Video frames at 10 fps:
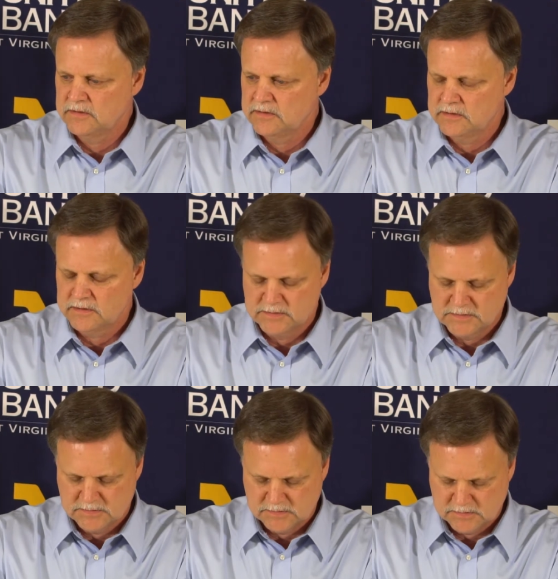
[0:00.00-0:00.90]

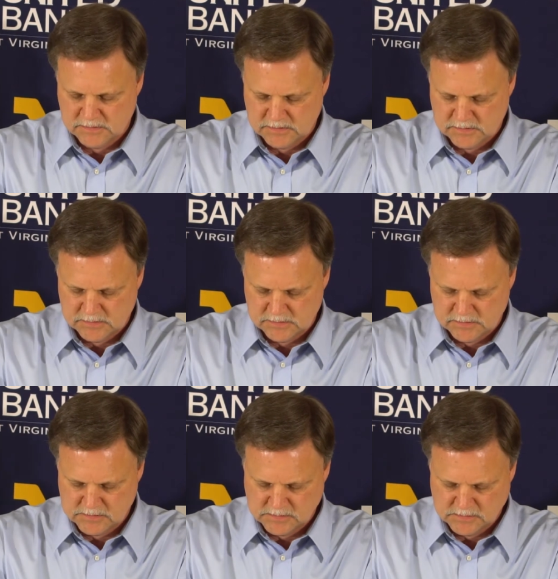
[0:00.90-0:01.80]

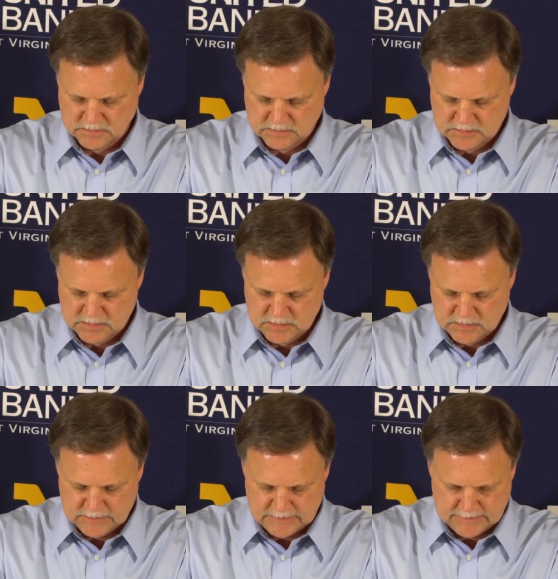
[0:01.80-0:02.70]

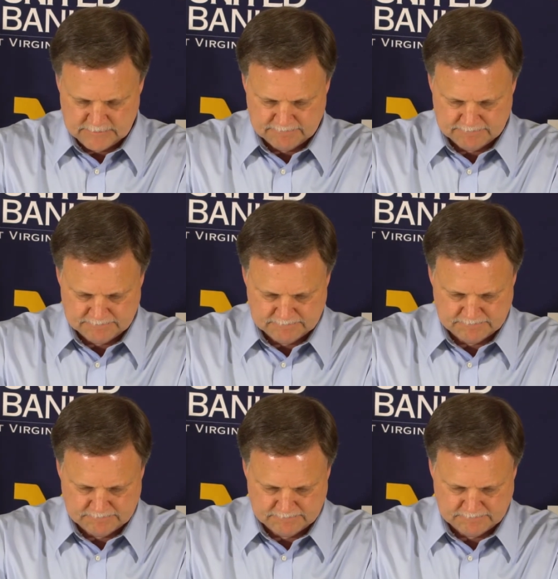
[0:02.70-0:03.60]

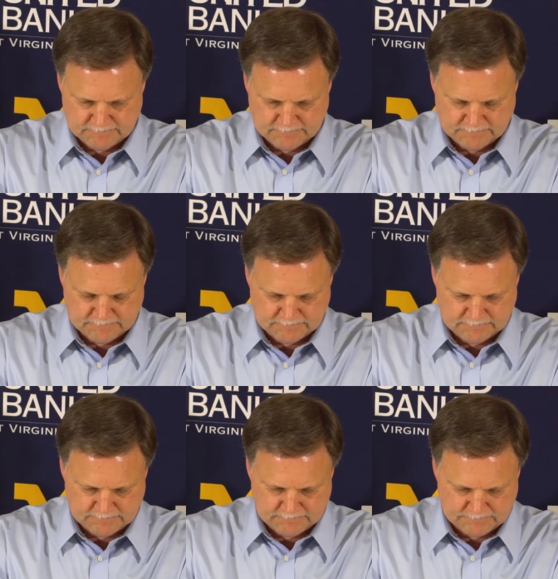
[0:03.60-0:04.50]

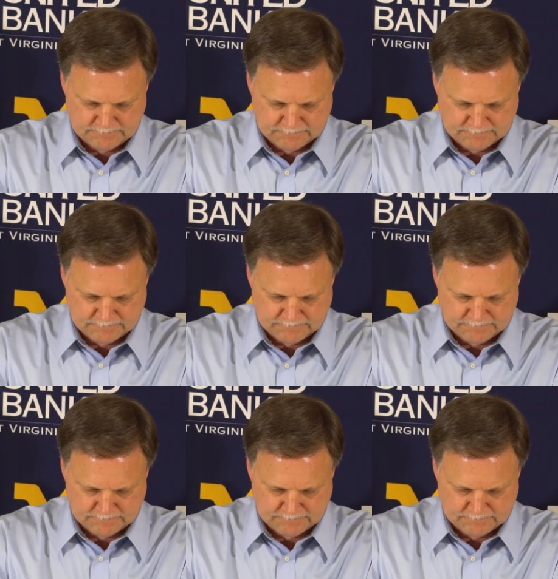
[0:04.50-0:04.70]
No one is speaking in this clip.